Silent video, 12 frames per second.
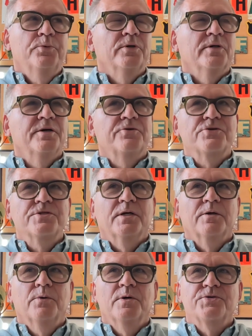interesting
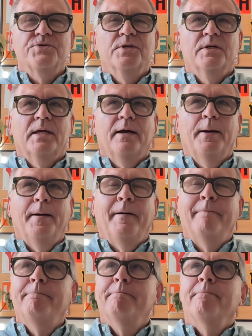question.
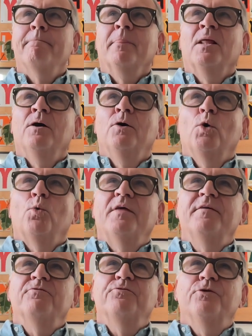I
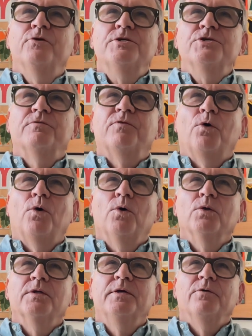think first of
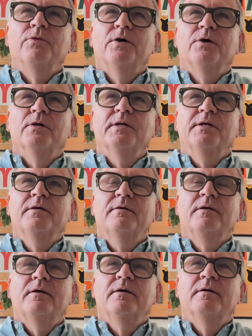all, the early
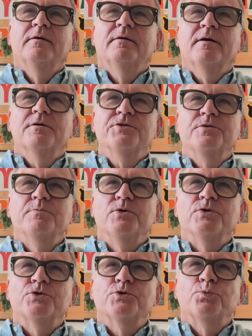
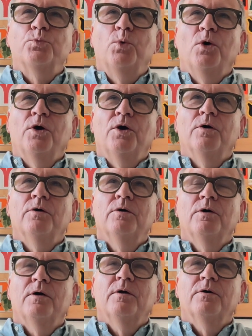customers were
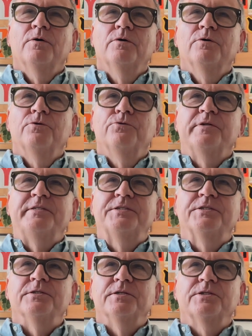
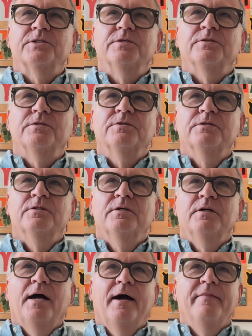researchers,
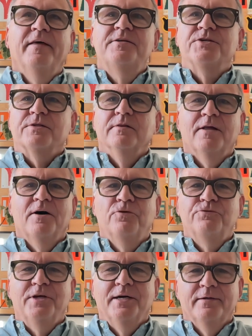and they just
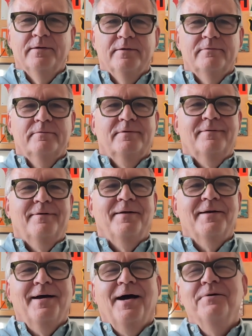love data, right?
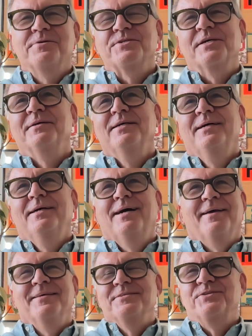I always say
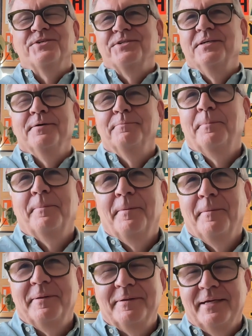this is just a
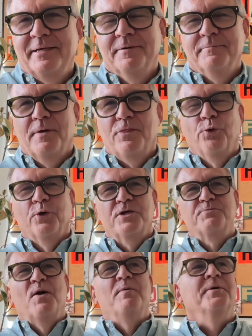thought
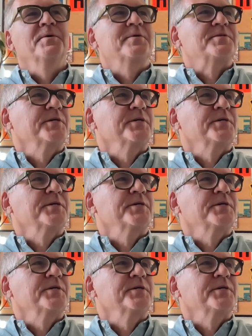experiment. I always say